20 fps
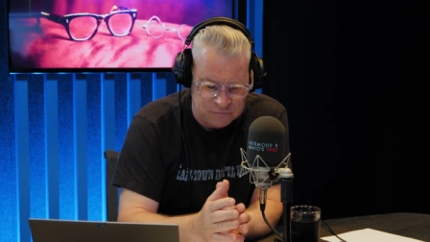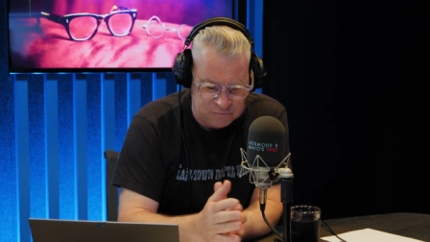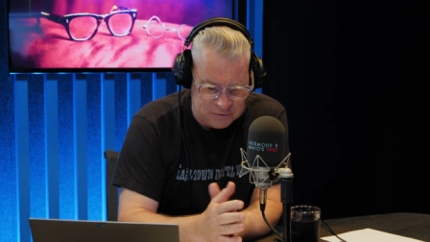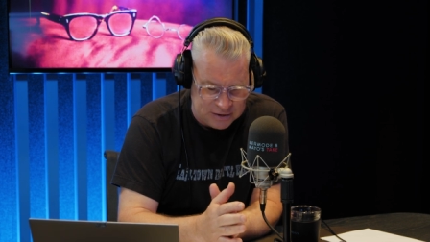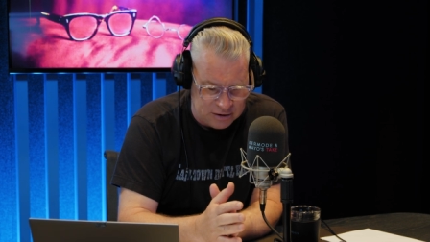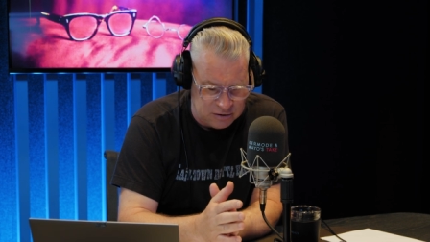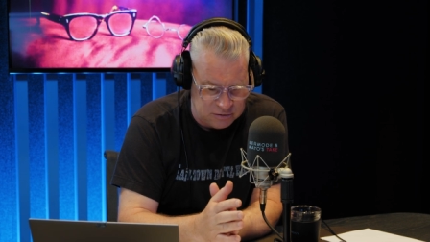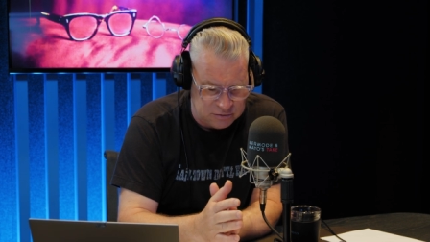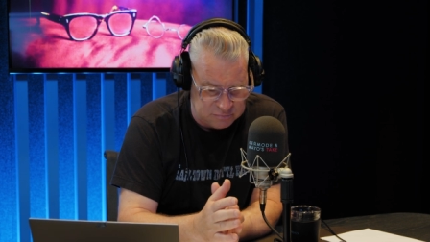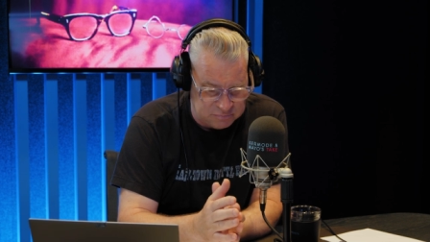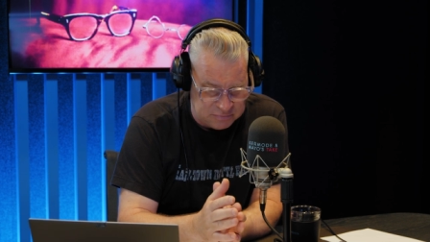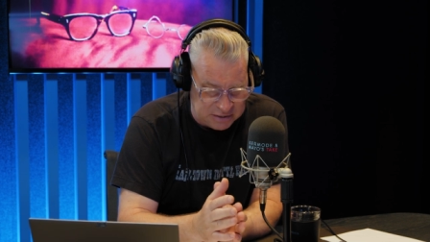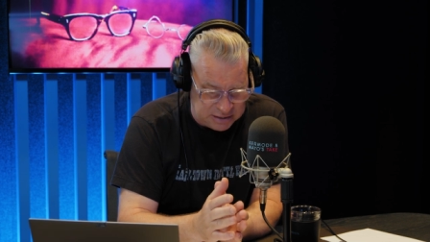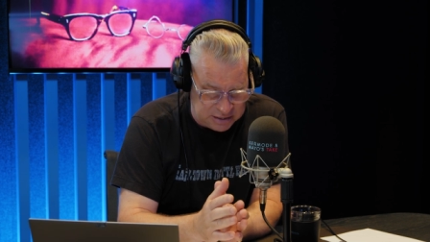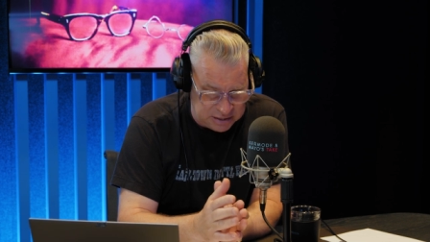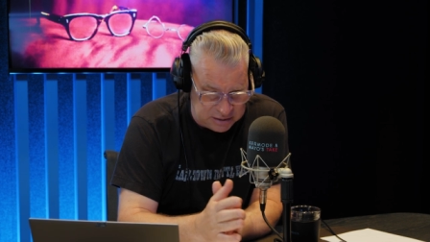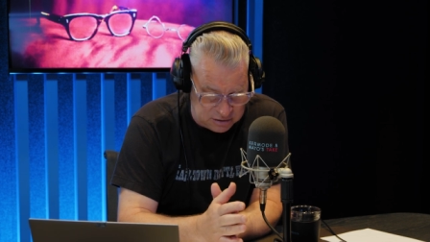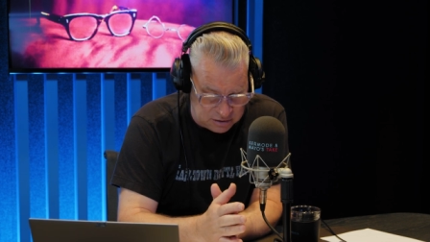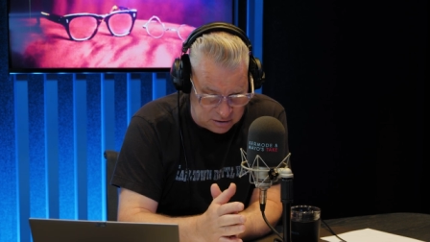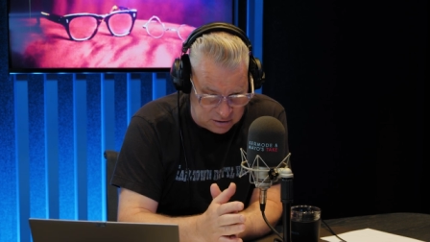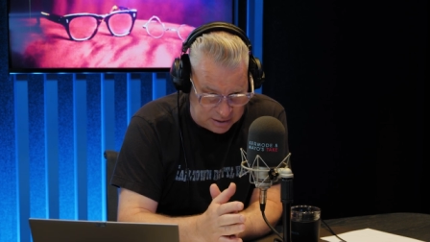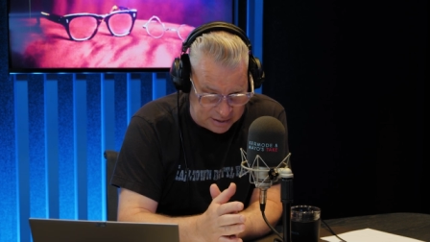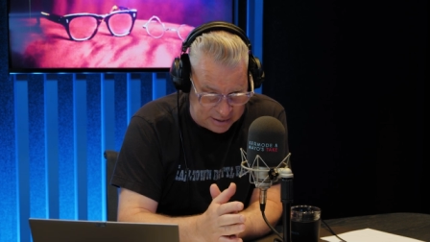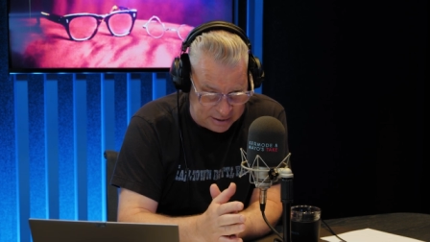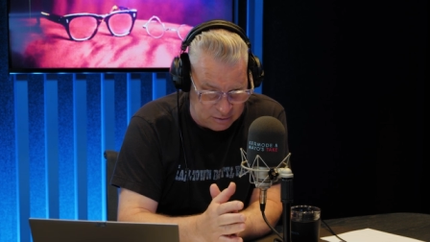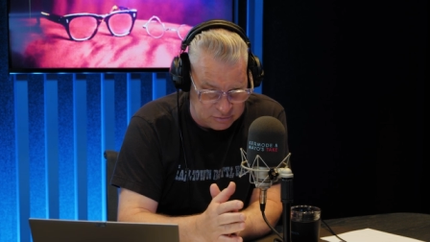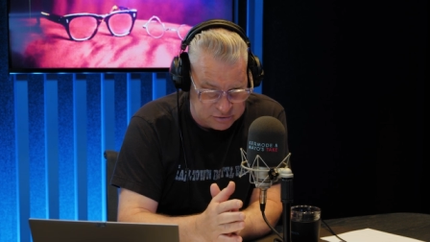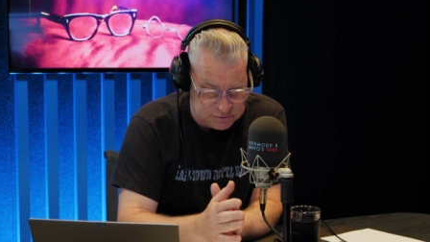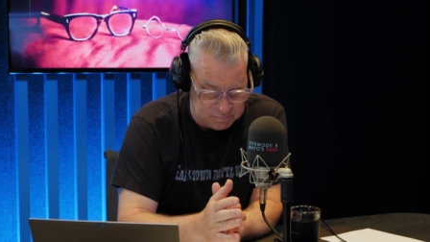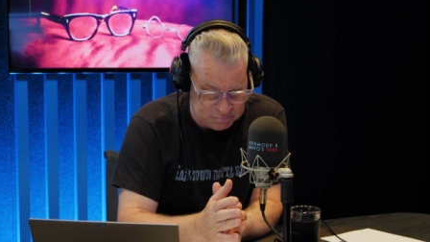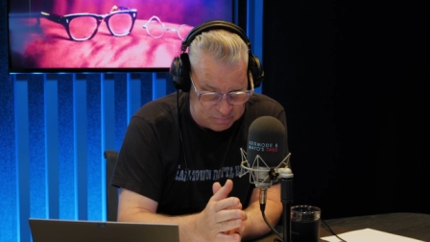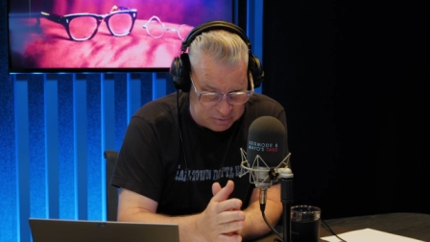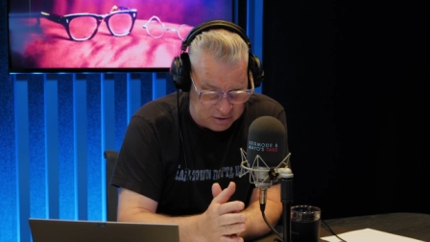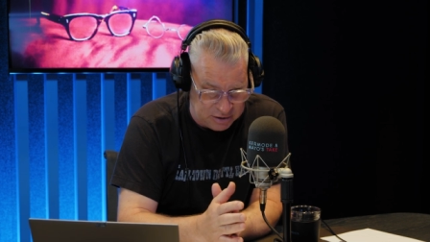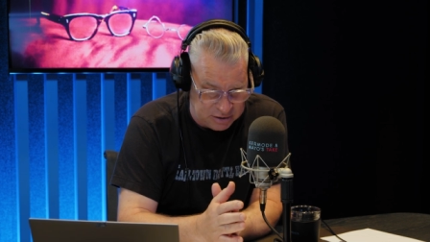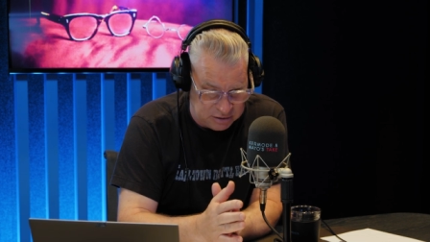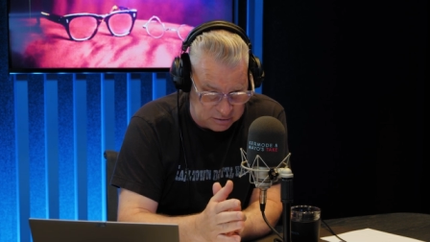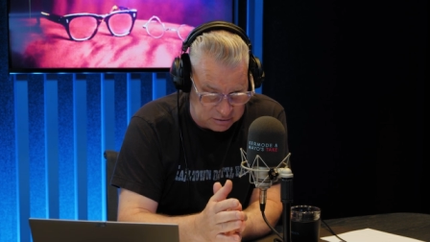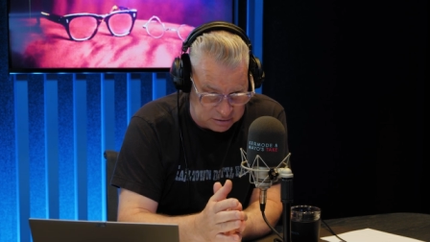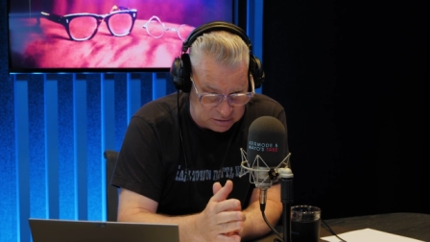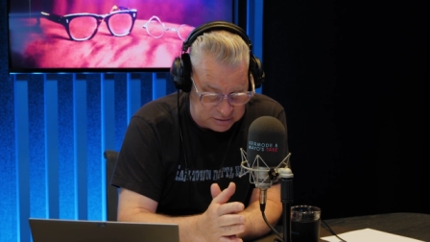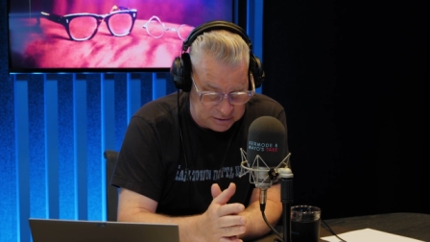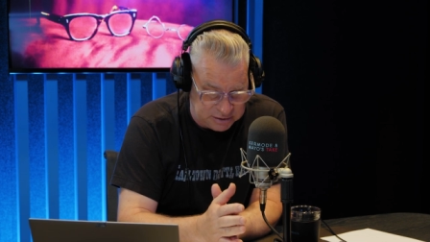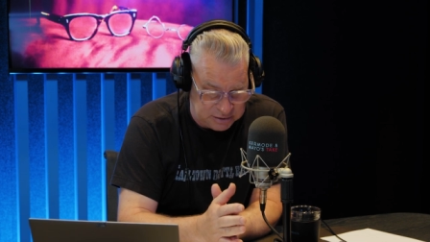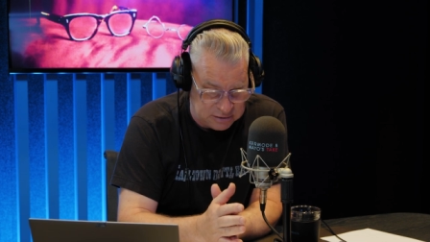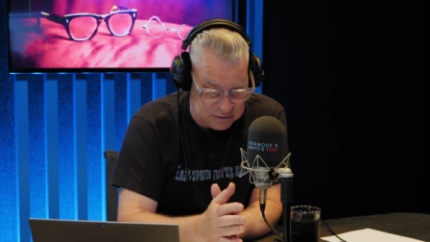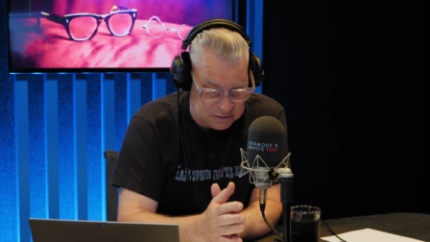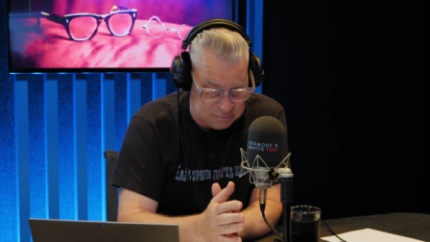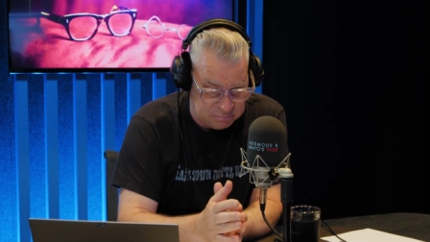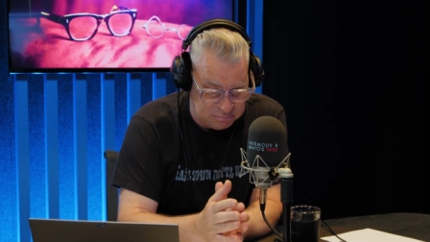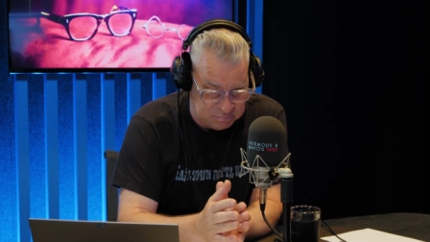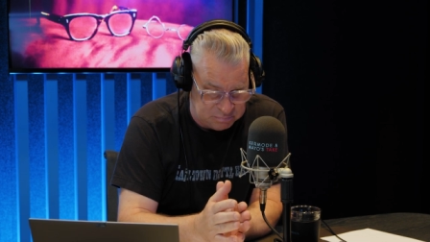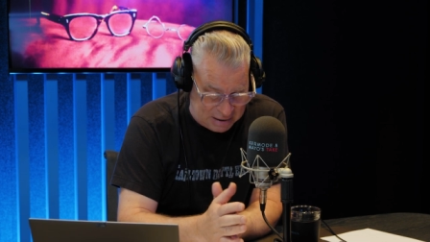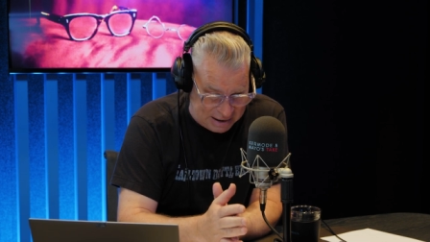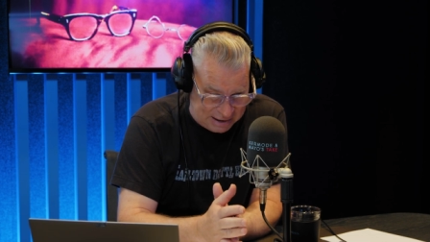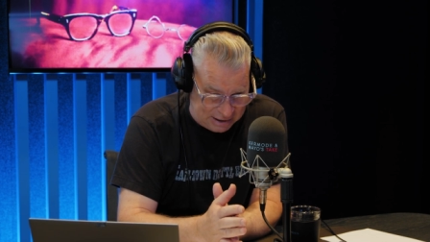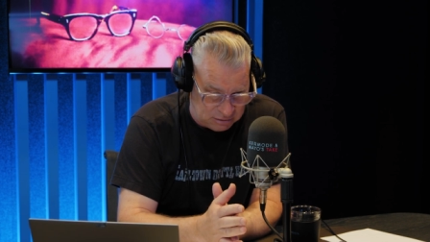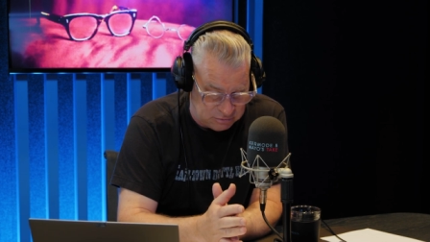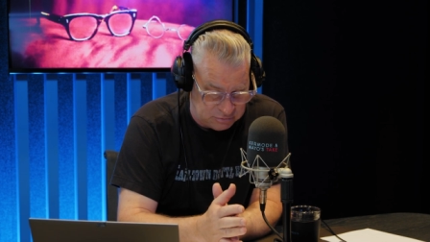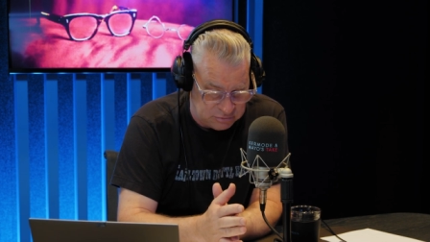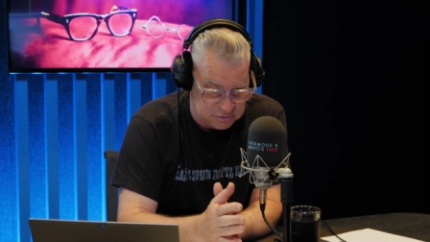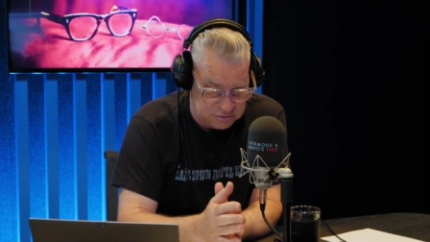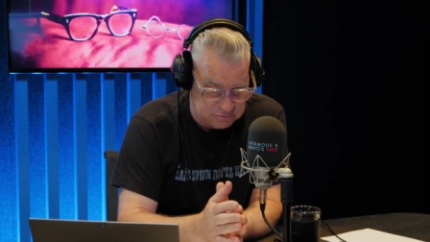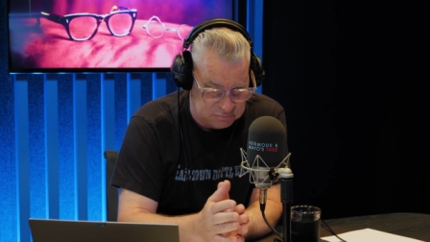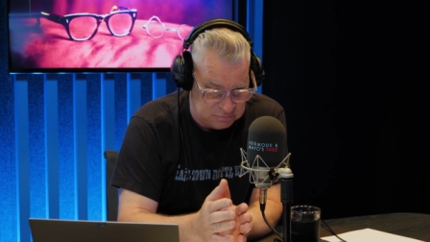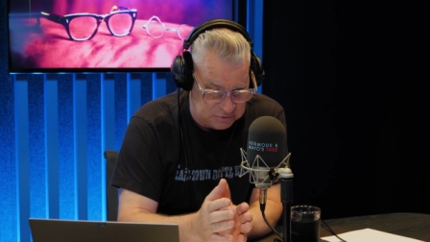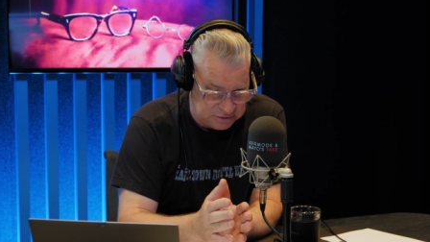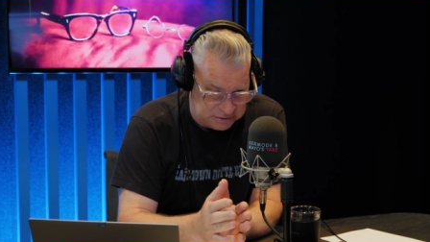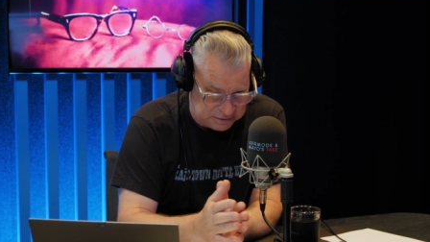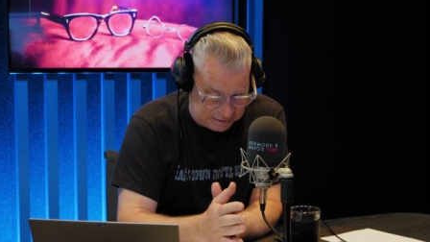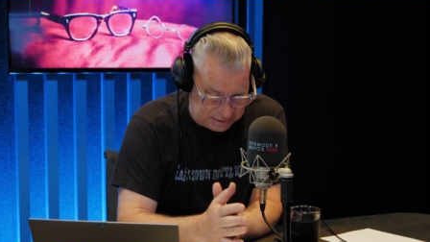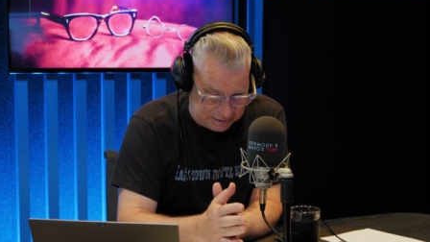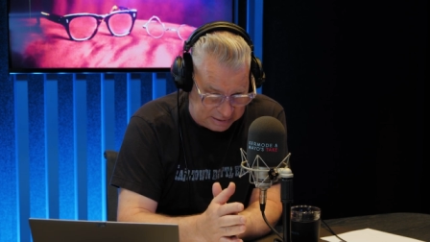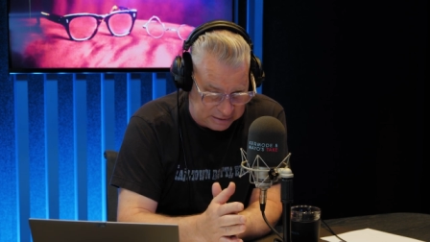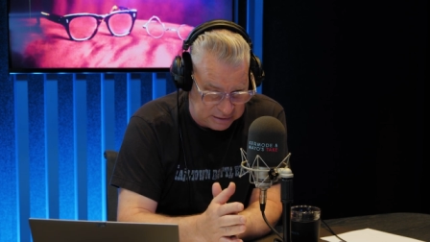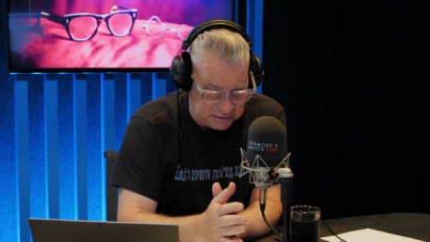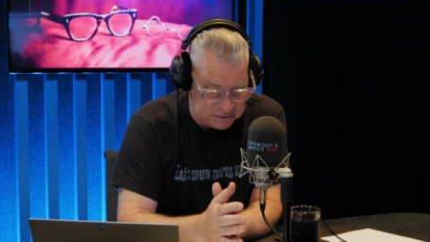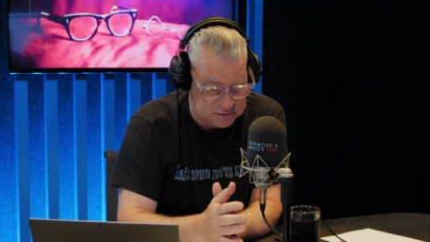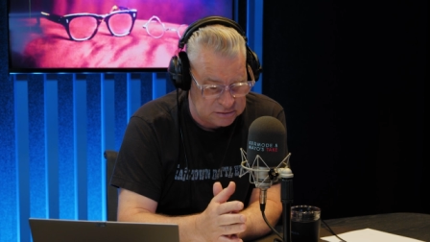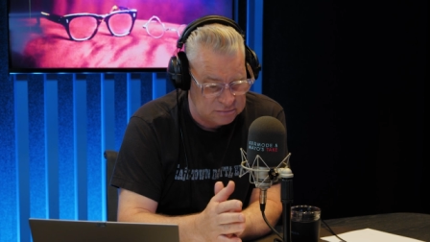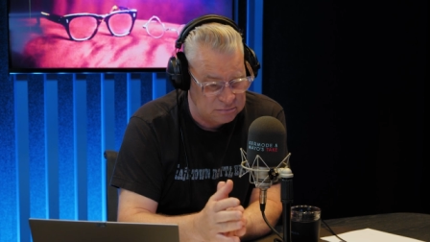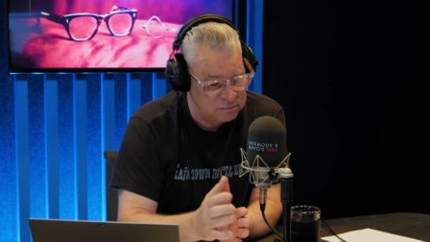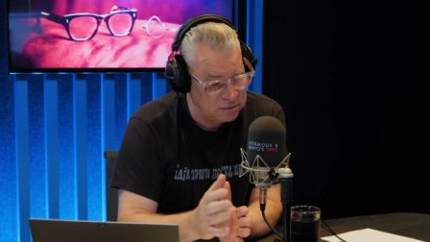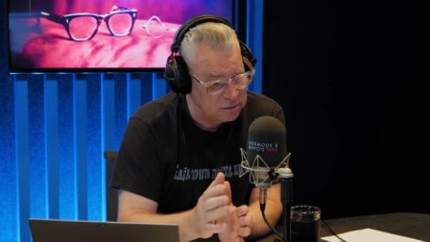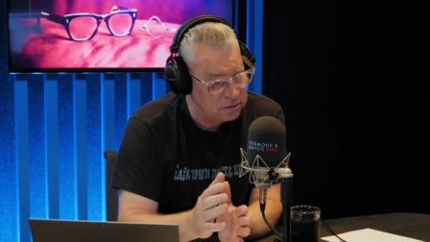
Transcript: found in her house by her cleaner, bound, gagged,